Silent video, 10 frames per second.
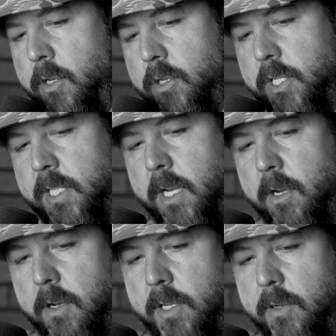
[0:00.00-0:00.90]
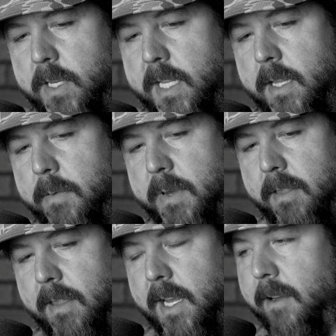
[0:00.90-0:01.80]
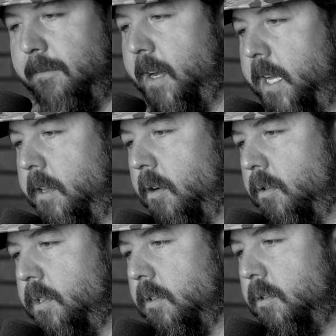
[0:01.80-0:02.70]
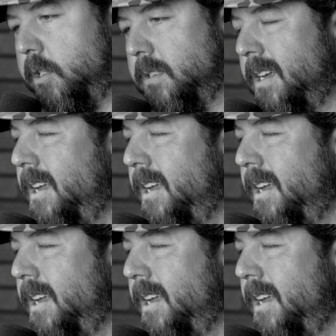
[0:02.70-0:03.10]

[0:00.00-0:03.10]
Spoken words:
just here to get them to think and find their own solutions.